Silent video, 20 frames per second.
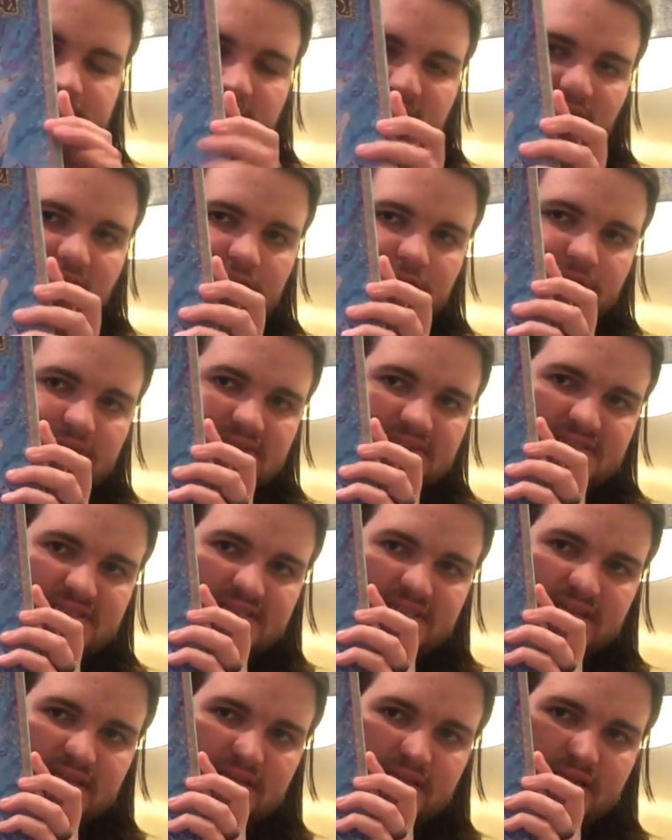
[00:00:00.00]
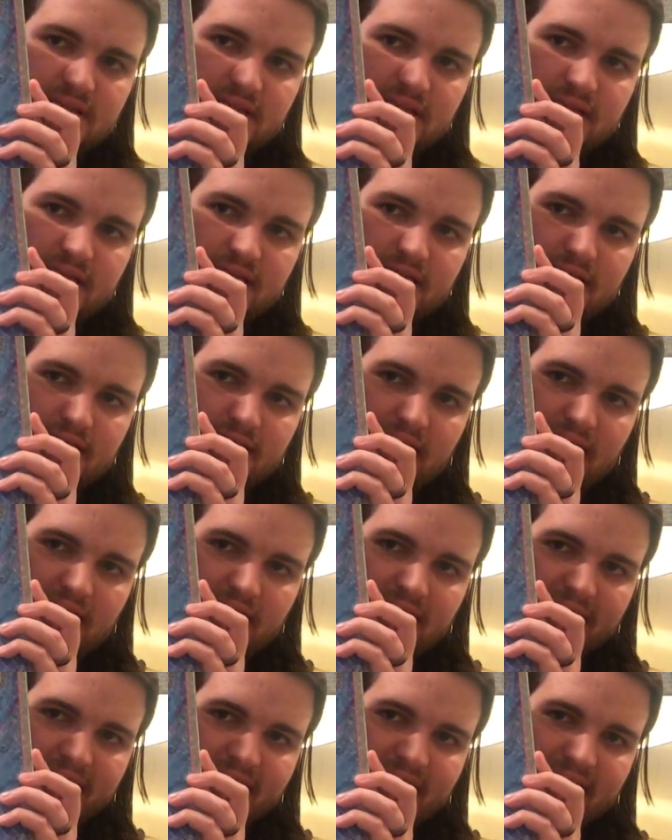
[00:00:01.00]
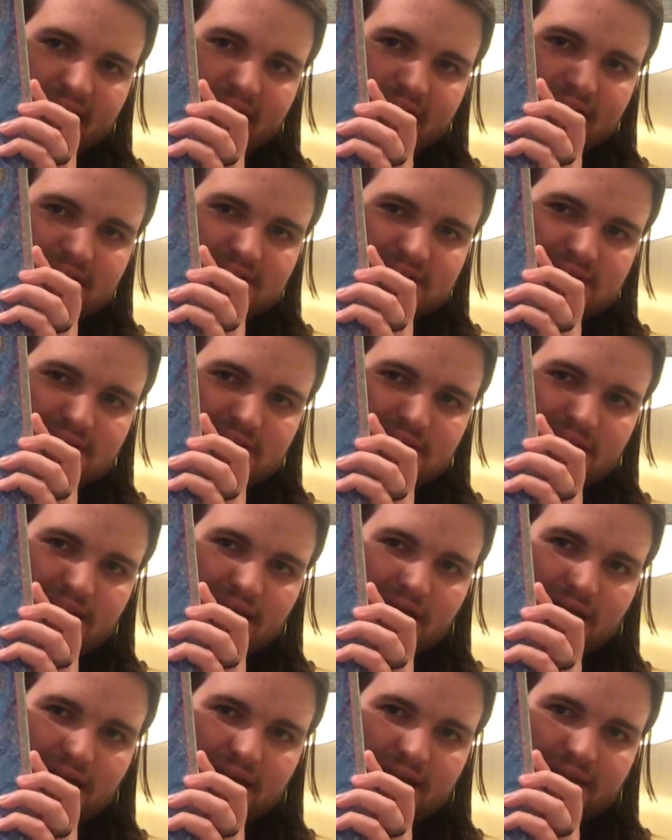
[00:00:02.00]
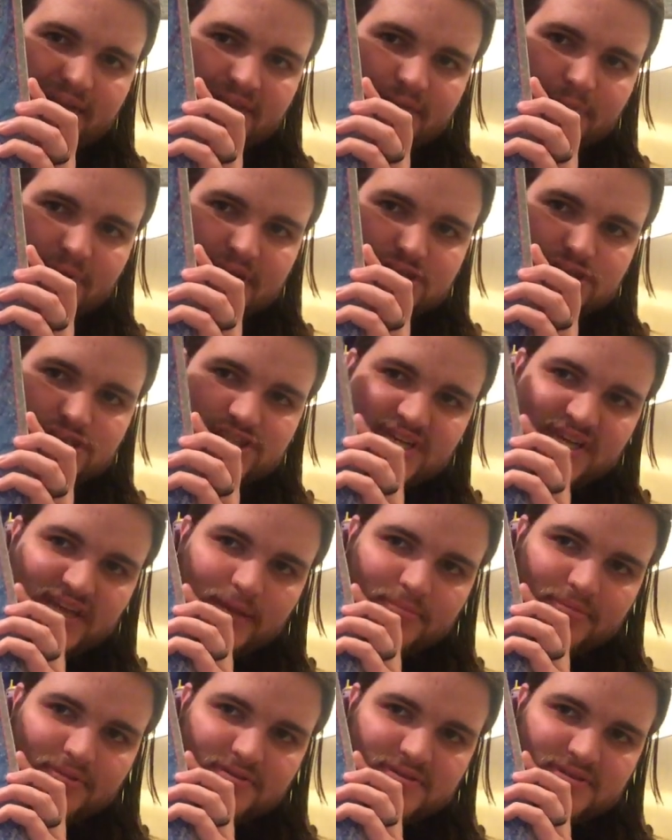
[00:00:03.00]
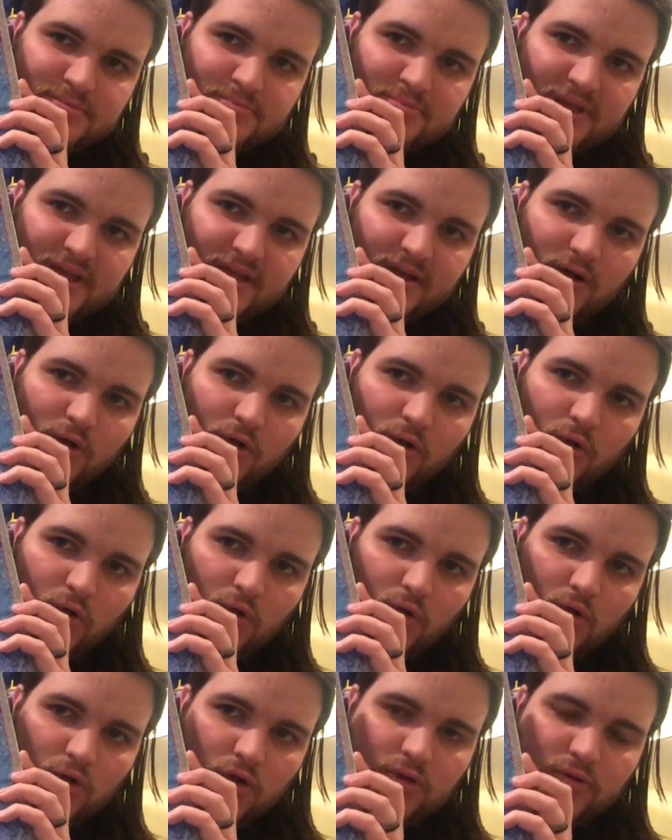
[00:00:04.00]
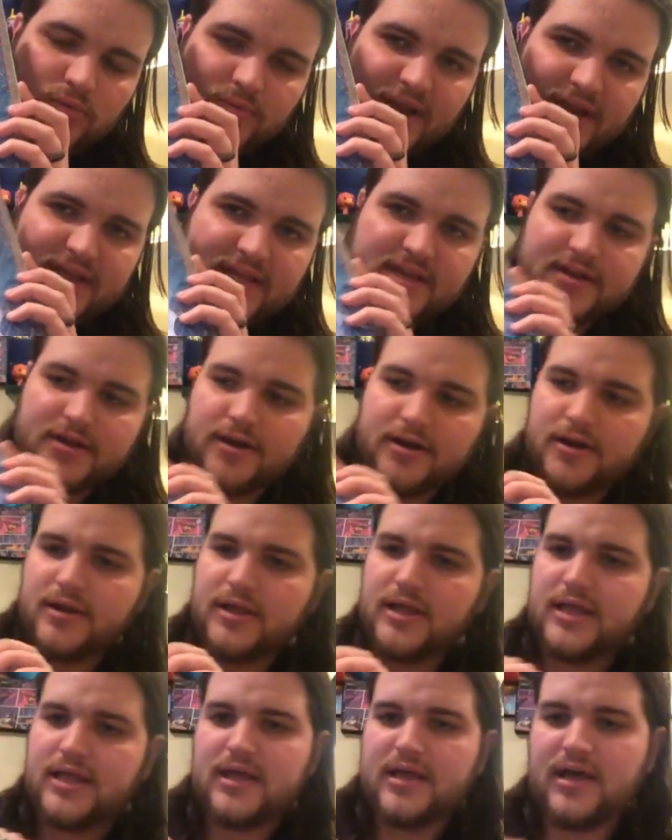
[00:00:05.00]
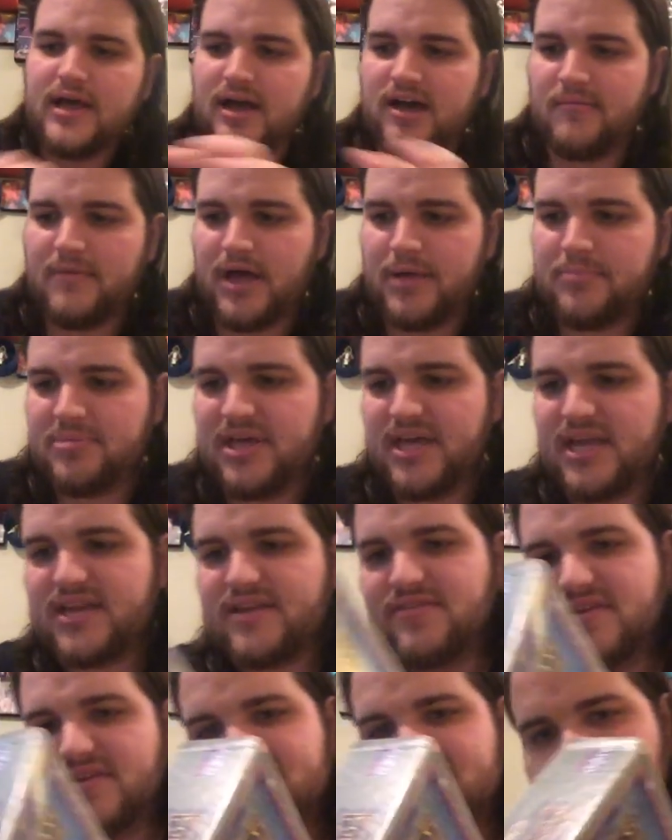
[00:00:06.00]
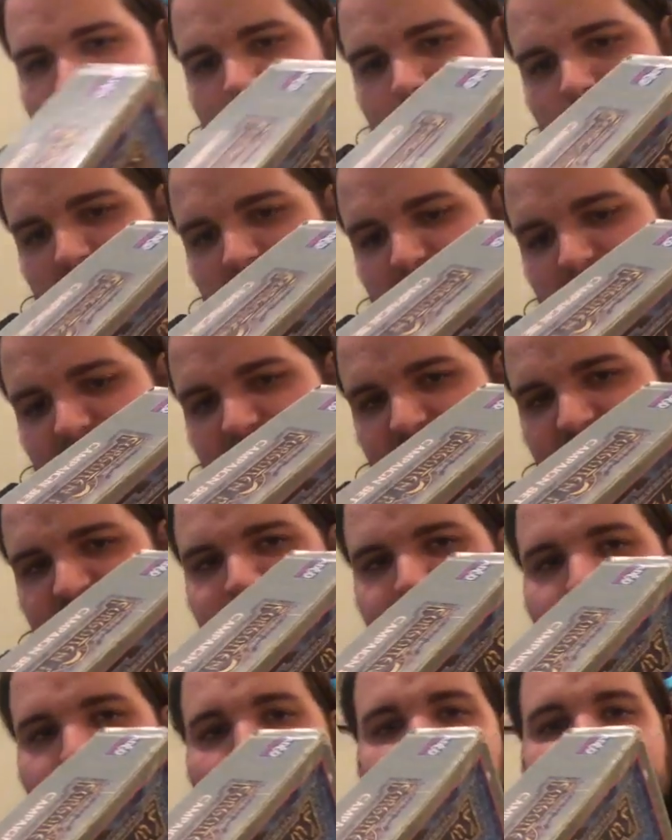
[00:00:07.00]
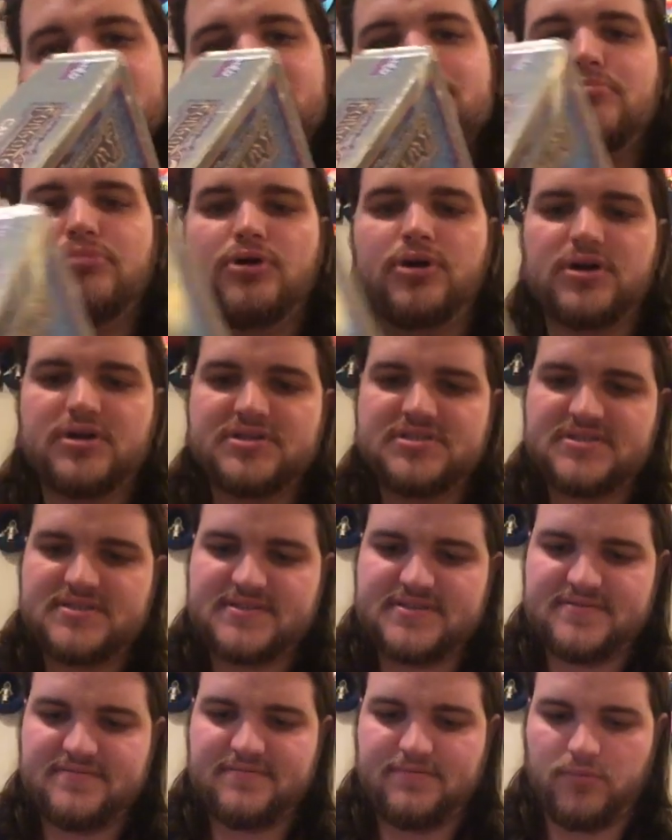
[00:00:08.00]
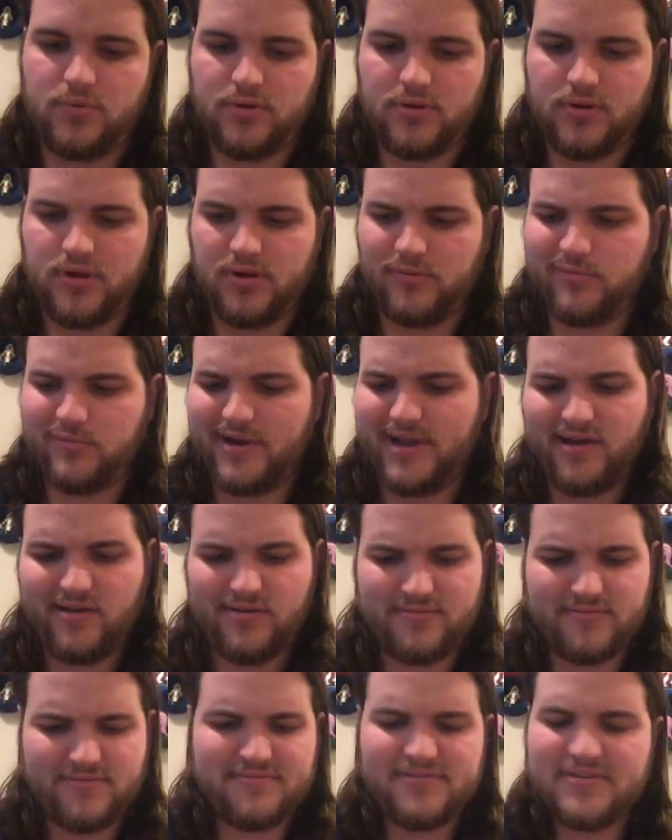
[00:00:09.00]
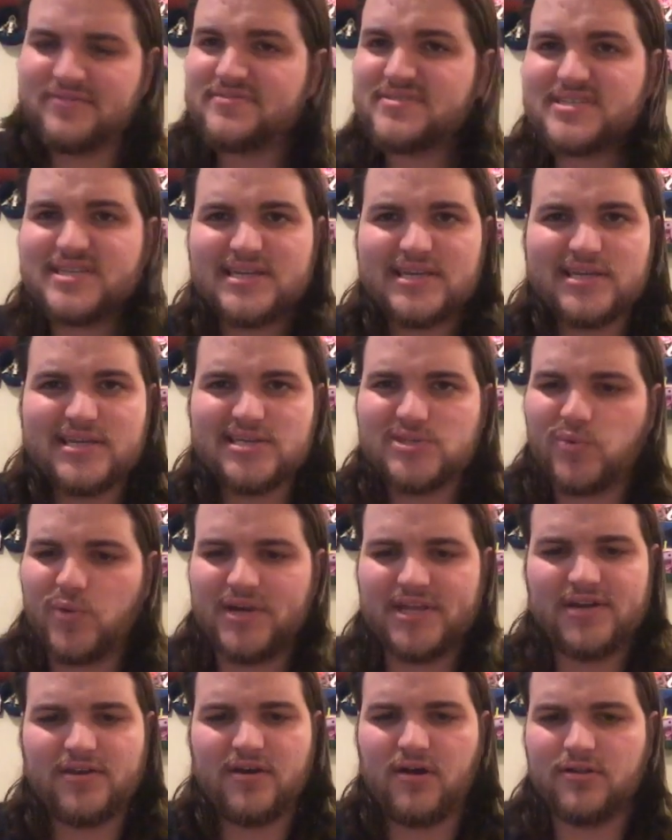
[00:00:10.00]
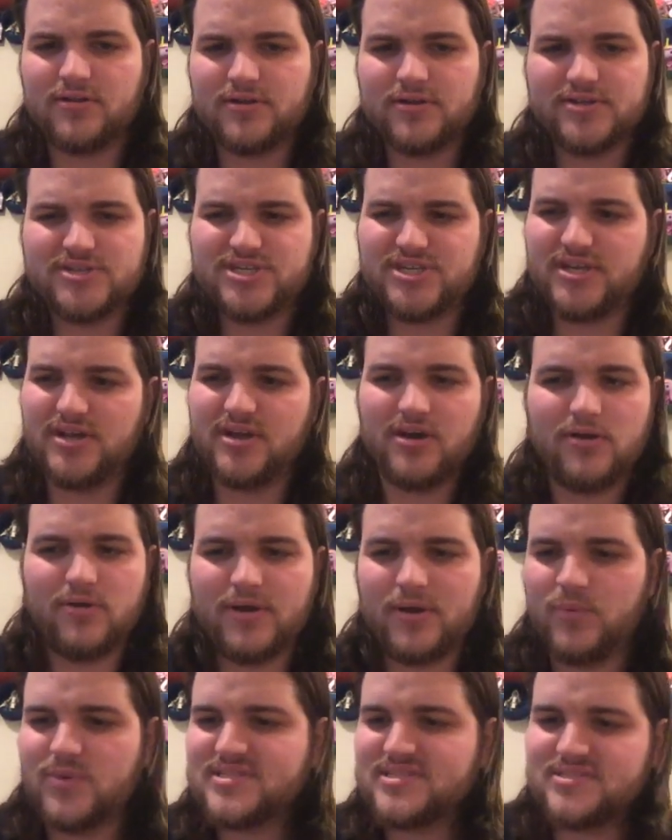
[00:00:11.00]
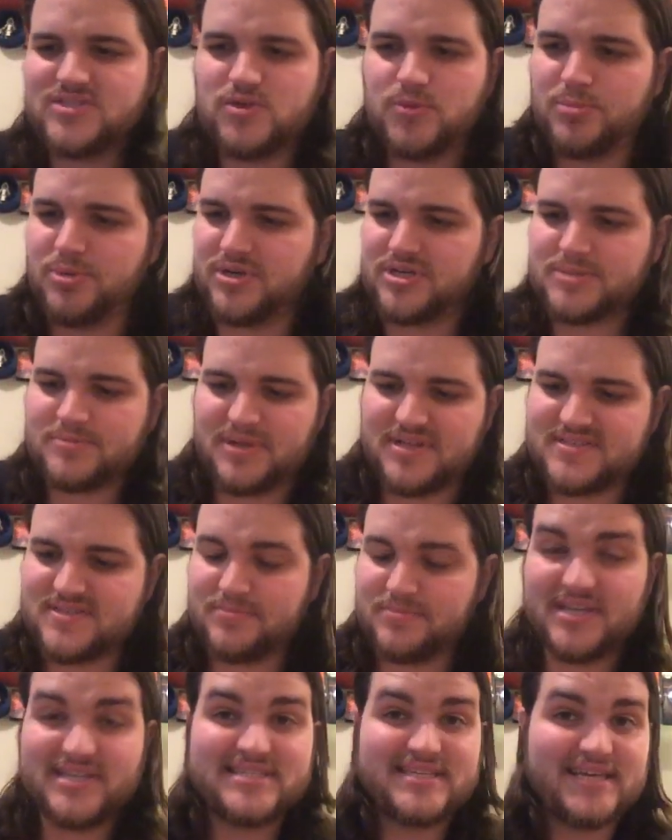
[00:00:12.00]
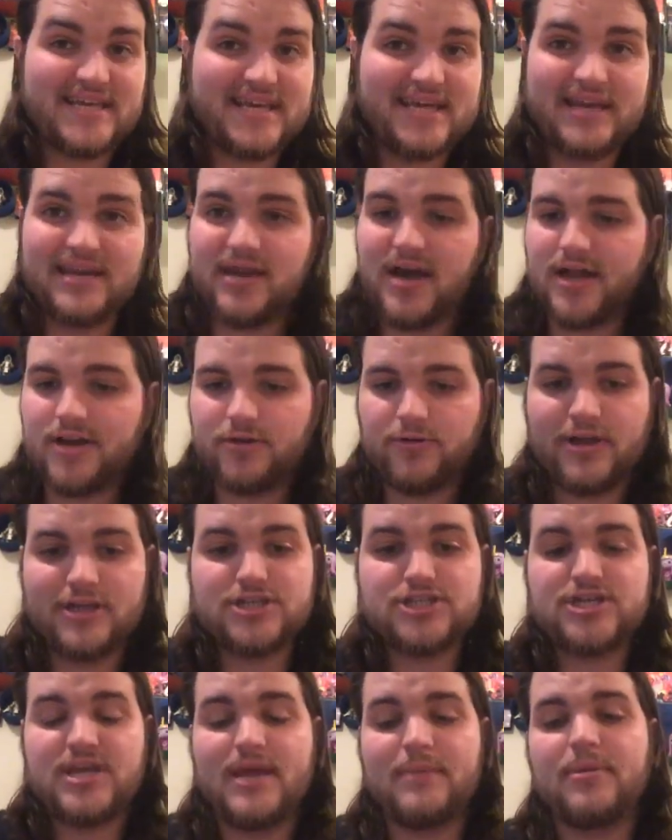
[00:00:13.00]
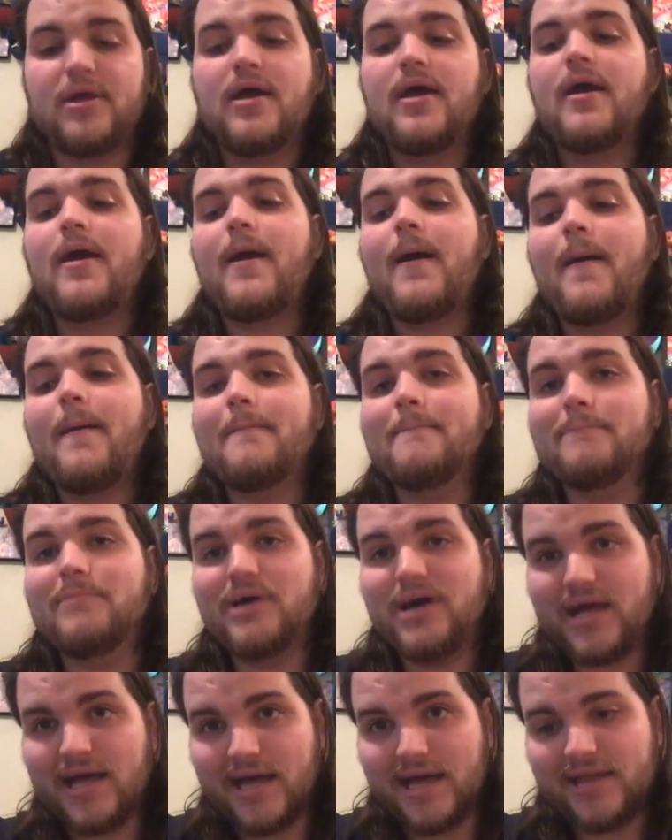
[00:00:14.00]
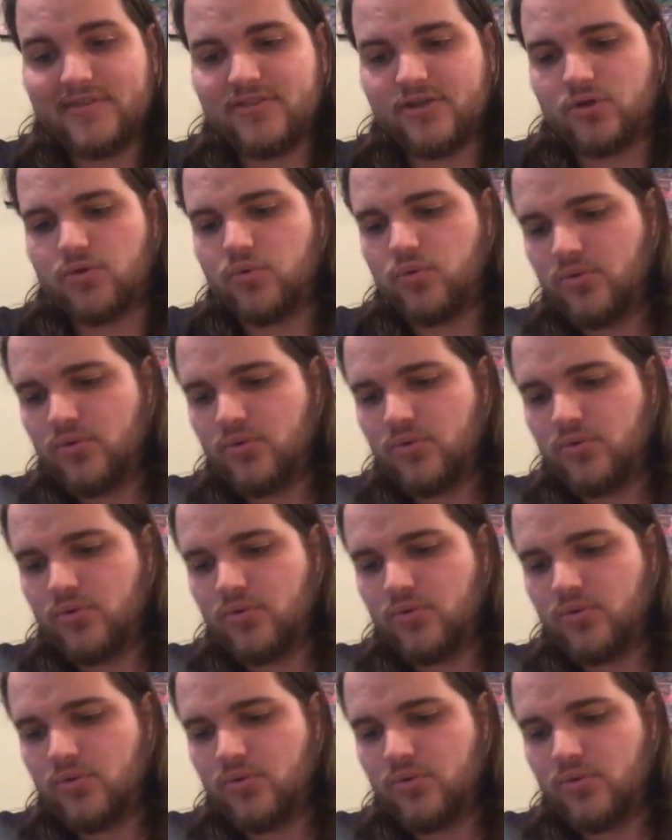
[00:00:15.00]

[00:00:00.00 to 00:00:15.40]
And you can see that it is not in the best shape. There's a big hole right here. I picked this up at Half Price Books for around $15, $20. You know, it wasn't super expensive because, again, not in great shape. But the cool